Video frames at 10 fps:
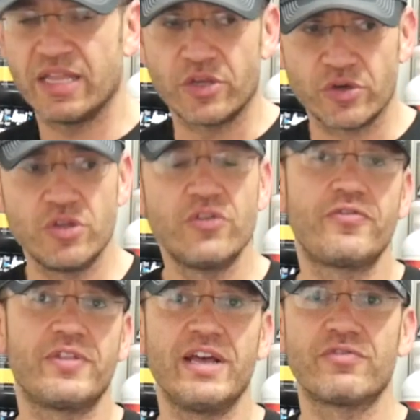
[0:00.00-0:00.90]
And their new
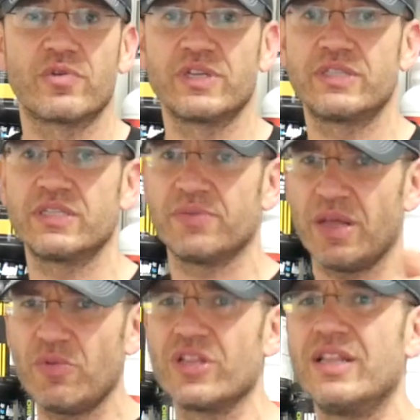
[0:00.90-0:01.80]
flavoring system,
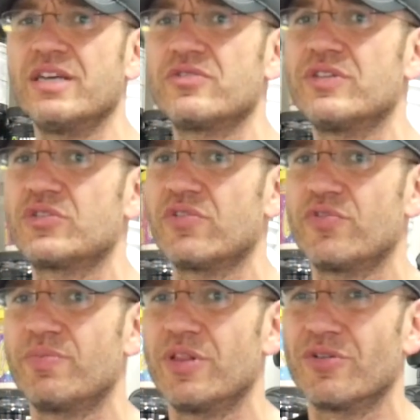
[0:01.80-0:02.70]
and I'm gonna link to this
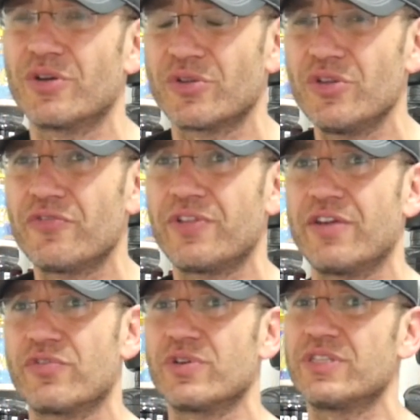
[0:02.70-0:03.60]
review below, their new
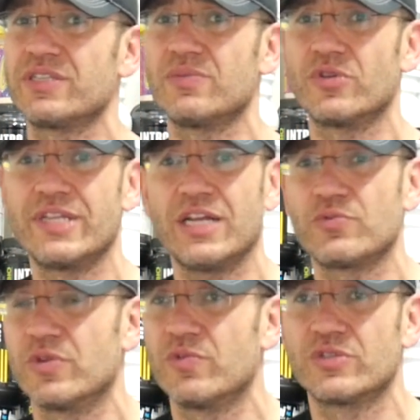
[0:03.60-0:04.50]
flavoring system on
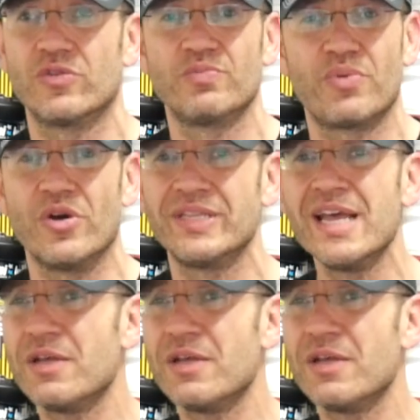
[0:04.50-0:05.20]
that one was on point.